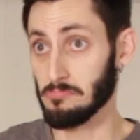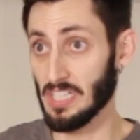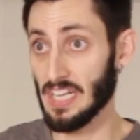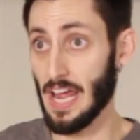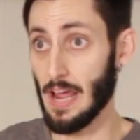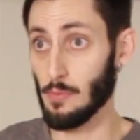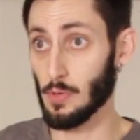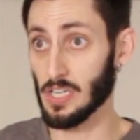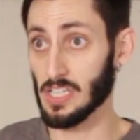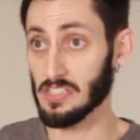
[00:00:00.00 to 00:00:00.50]

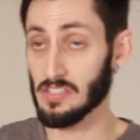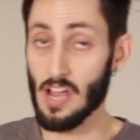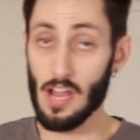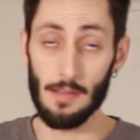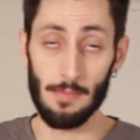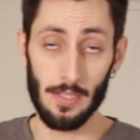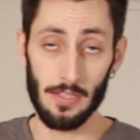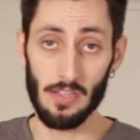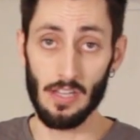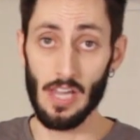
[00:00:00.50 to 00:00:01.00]
today we're going to talk
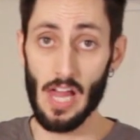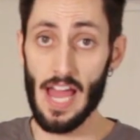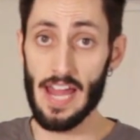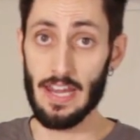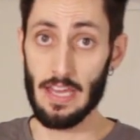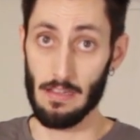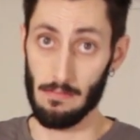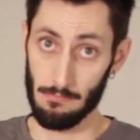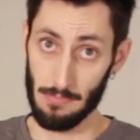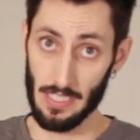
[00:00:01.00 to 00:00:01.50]
about the
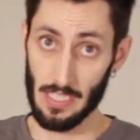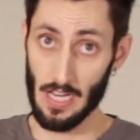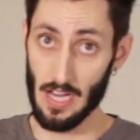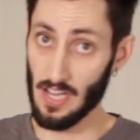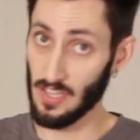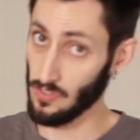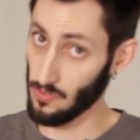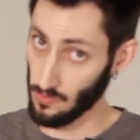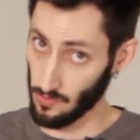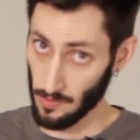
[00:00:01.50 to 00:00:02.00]
lighting,
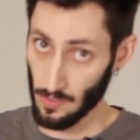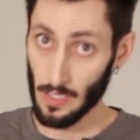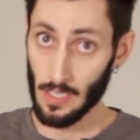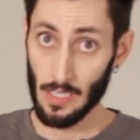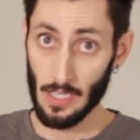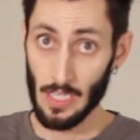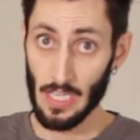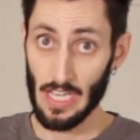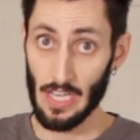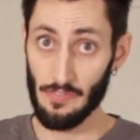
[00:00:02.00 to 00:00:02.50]
because
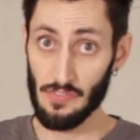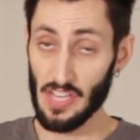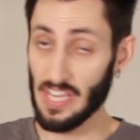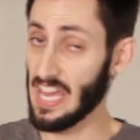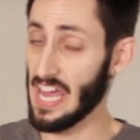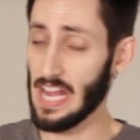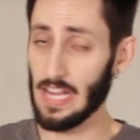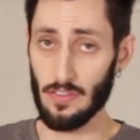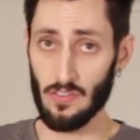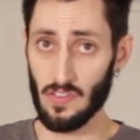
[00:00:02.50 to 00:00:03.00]
if you
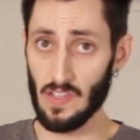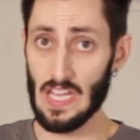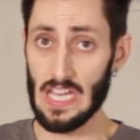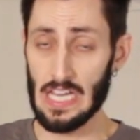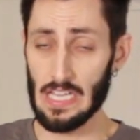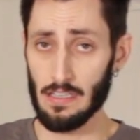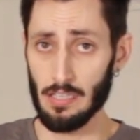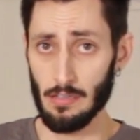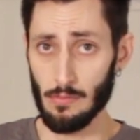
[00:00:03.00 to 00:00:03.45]
can't see it,